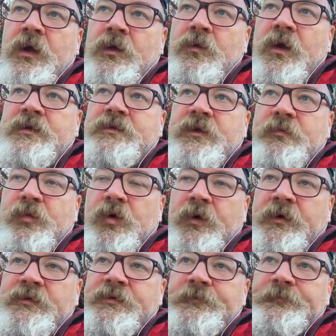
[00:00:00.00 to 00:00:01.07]
quite to the
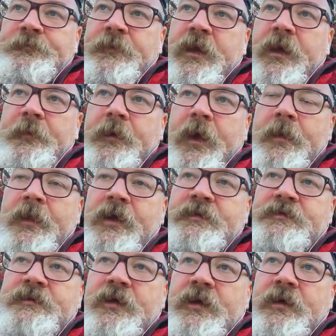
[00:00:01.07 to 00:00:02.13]
point. Yeah, and
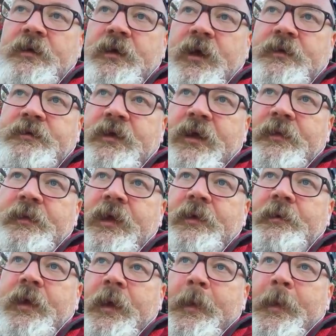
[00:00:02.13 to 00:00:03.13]
that's that